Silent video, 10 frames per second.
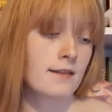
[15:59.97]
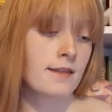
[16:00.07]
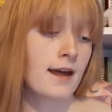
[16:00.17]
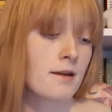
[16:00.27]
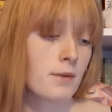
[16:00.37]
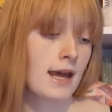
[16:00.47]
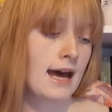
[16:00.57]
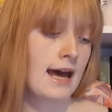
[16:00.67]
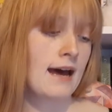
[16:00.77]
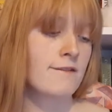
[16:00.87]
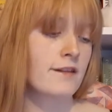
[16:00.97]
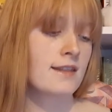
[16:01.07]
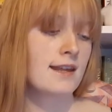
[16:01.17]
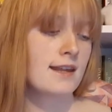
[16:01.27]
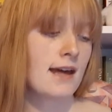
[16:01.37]
Then we have
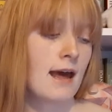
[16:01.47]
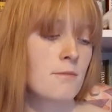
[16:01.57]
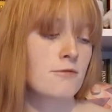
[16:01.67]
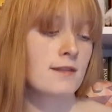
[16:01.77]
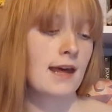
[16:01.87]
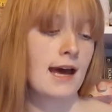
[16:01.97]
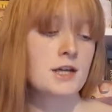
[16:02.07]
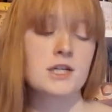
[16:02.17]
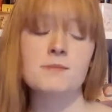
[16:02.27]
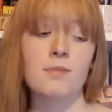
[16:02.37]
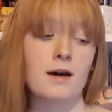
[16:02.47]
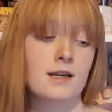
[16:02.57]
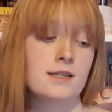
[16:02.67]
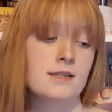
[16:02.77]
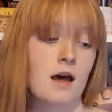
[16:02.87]
The Ember in the Ashes
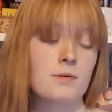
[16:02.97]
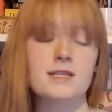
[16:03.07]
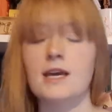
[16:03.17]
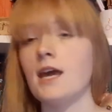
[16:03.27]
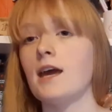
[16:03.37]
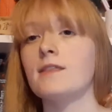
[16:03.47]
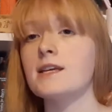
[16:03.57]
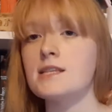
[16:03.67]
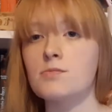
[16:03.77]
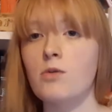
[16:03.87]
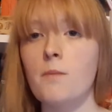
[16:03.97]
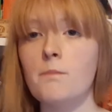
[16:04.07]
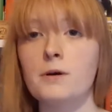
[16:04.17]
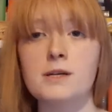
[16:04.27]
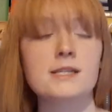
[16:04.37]
by Sabah Tahir. This is
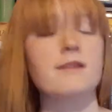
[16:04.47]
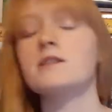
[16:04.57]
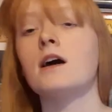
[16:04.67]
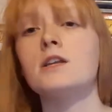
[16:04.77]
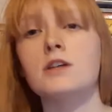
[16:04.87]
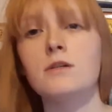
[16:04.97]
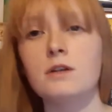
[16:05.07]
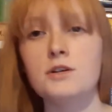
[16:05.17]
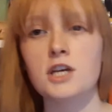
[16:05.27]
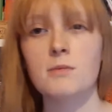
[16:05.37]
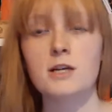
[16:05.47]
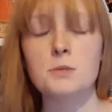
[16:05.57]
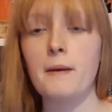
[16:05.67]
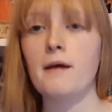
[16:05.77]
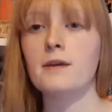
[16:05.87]
one book series that I don't know too
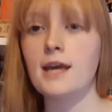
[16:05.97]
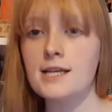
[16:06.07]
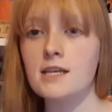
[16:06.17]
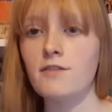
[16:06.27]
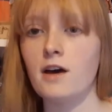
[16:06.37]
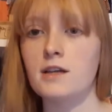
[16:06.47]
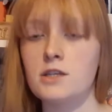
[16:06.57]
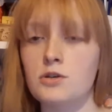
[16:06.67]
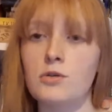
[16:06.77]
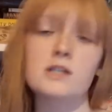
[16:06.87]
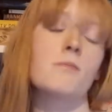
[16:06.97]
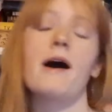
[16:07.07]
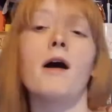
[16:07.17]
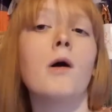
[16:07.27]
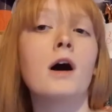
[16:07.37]
much about. Yes, I've heard it talked
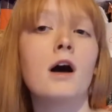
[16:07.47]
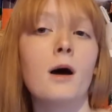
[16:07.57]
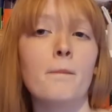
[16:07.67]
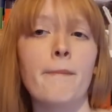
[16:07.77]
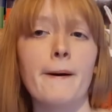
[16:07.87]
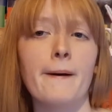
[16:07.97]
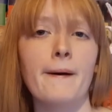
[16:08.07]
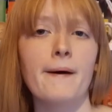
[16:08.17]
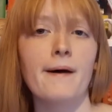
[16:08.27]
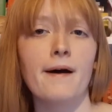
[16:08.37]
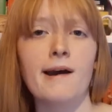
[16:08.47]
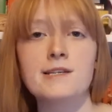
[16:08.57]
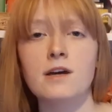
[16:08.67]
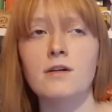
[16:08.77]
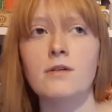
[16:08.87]
about, but
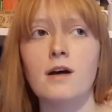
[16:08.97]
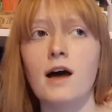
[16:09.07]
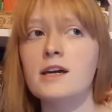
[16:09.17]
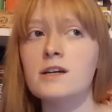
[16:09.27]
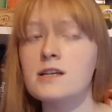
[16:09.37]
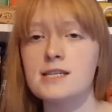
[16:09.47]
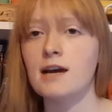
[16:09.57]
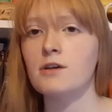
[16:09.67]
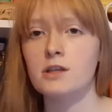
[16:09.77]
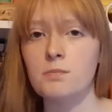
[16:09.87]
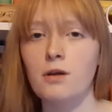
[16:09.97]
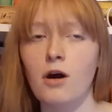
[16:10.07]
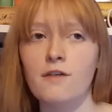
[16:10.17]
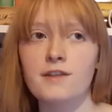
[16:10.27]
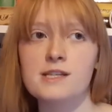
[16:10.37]
I couldn't tell you the
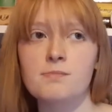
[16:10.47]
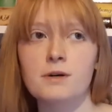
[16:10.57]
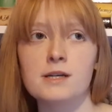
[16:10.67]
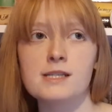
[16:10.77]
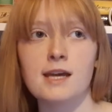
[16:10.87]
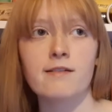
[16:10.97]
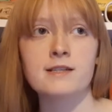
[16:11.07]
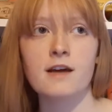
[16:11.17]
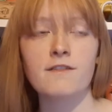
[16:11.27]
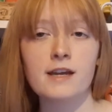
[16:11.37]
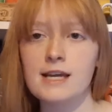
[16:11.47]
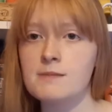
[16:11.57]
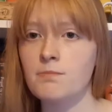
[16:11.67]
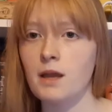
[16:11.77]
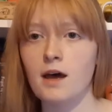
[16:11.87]
plot of this book series. I think
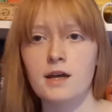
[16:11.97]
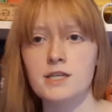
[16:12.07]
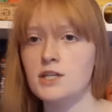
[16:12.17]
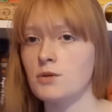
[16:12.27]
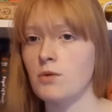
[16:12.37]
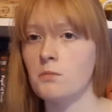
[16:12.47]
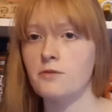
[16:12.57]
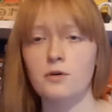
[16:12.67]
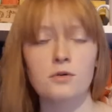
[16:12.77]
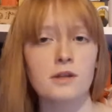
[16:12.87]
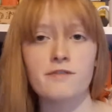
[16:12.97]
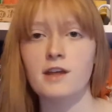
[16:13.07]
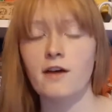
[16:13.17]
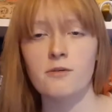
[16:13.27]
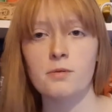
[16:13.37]
it's blurred into one with all of
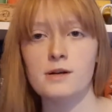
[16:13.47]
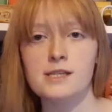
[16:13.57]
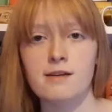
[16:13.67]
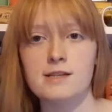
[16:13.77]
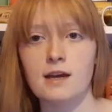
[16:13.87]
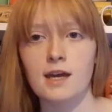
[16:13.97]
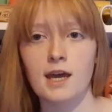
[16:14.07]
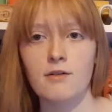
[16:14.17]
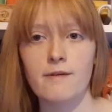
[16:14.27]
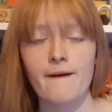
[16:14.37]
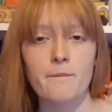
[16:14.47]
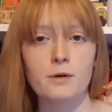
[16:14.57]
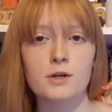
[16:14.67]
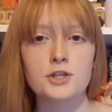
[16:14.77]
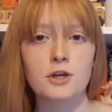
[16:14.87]
the other book series that I hear around
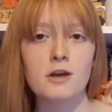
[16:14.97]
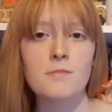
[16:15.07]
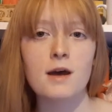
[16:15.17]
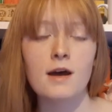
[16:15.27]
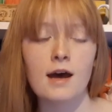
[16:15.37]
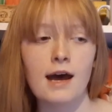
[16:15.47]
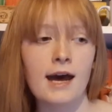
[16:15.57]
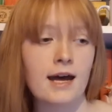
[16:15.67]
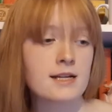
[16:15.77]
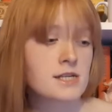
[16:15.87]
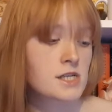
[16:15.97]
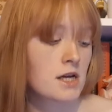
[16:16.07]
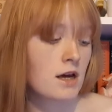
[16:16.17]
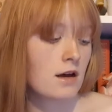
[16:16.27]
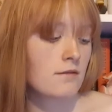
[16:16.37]
BookTube, and
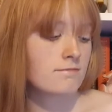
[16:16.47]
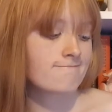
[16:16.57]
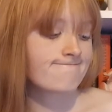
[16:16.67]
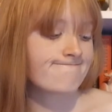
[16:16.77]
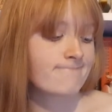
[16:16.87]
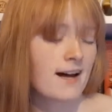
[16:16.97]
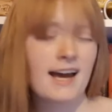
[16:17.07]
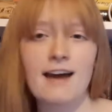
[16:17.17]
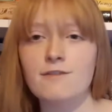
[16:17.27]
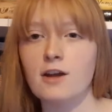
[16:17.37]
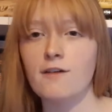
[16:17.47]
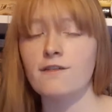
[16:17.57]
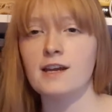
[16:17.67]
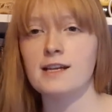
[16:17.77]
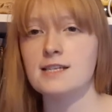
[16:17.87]
I have
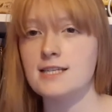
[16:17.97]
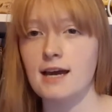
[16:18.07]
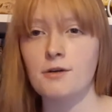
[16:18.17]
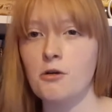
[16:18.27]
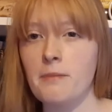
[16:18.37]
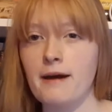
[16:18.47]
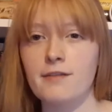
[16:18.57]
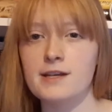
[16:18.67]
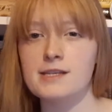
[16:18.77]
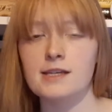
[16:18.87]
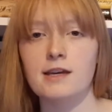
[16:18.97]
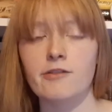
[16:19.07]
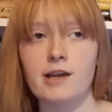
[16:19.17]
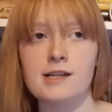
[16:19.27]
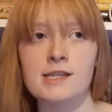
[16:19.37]
nothing to tell you about this
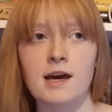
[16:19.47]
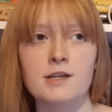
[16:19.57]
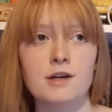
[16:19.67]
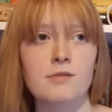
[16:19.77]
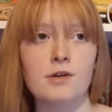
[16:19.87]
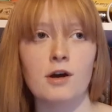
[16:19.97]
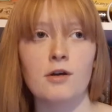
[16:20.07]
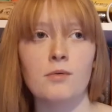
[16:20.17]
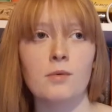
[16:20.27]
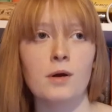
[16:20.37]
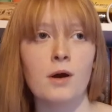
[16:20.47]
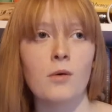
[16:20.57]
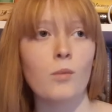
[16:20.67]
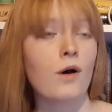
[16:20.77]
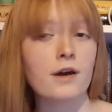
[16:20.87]
series. I don't know
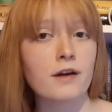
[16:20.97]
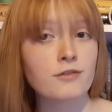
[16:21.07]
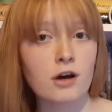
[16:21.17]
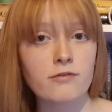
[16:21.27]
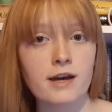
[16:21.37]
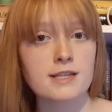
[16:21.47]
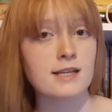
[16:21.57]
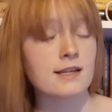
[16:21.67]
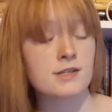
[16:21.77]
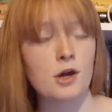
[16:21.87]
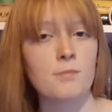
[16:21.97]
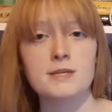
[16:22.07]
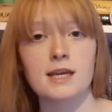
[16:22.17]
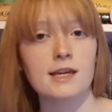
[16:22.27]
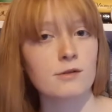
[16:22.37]
why I've not read it. There's no
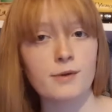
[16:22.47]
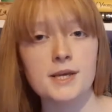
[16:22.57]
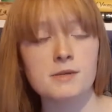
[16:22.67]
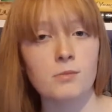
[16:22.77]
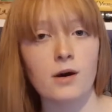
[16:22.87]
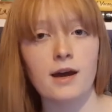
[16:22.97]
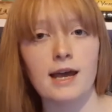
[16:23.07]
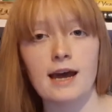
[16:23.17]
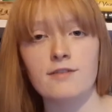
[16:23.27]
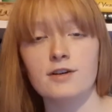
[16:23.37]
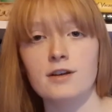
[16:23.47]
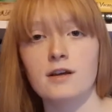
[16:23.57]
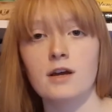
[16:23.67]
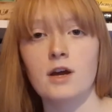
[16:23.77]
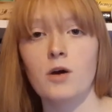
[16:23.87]
particular reason why I
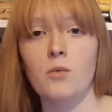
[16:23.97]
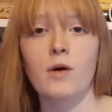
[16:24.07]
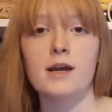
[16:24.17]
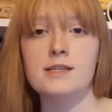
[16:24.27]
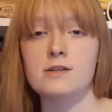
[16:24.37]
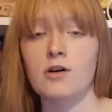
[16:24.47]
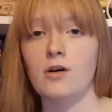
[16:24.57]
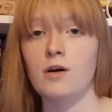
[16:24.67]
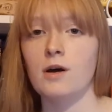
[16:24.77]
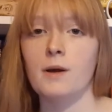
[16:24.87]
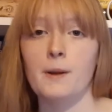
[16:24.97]
haven't, why it's not